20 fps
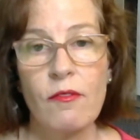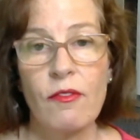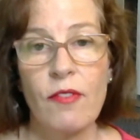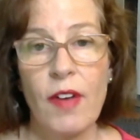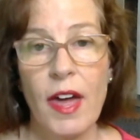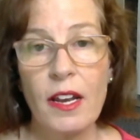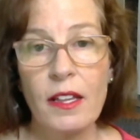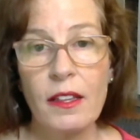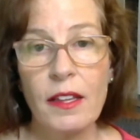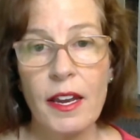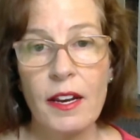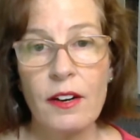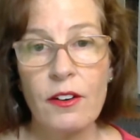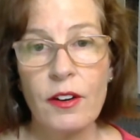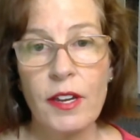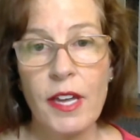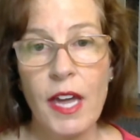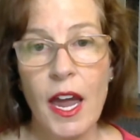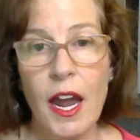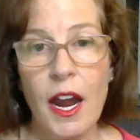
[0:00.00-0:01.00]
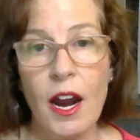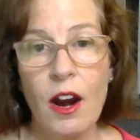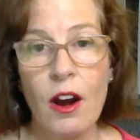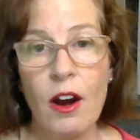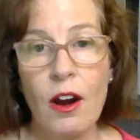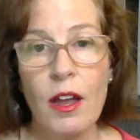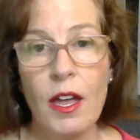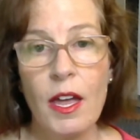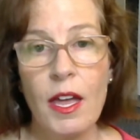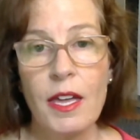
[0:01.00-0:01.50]
ventilator
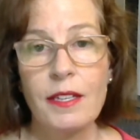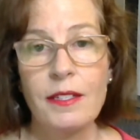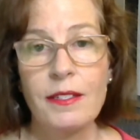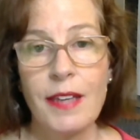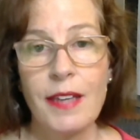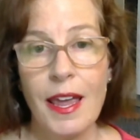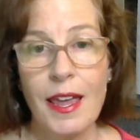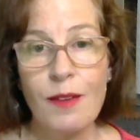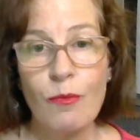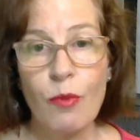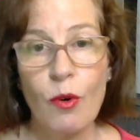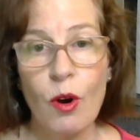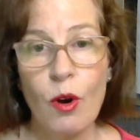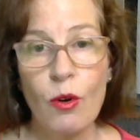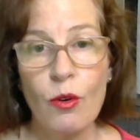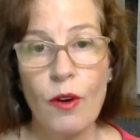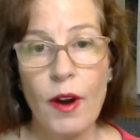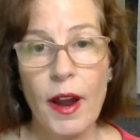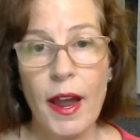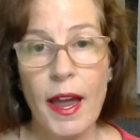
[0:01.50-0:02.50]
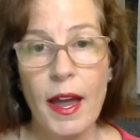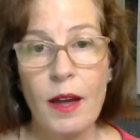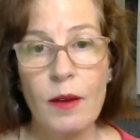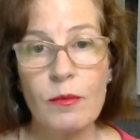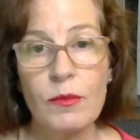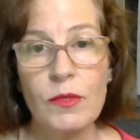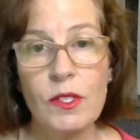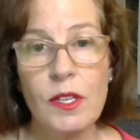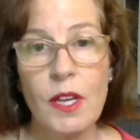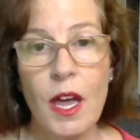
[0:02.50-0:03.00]
care, day
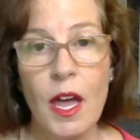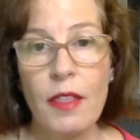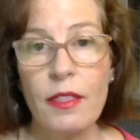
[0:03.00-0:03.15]
programs.